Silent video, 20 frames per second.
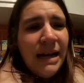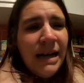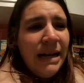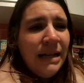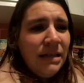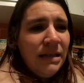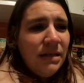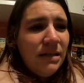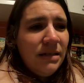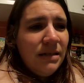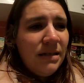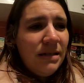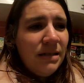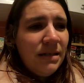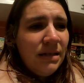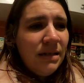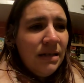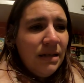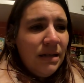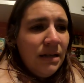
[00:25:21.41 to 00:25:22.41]
and
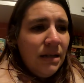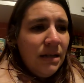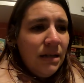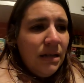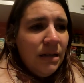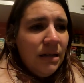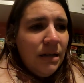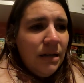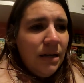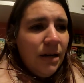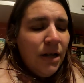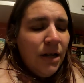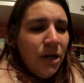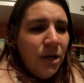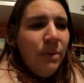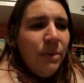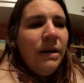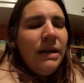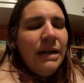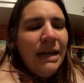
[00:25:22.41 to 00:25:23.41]
I
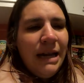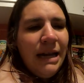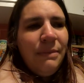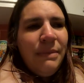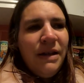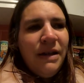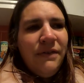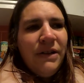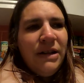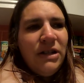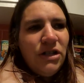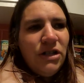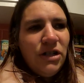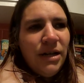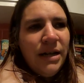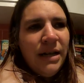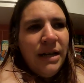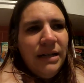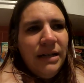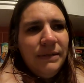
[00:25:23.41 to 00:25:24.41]
knew it had hit me
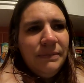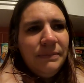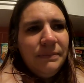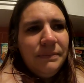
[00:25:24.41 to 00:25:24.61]
eventually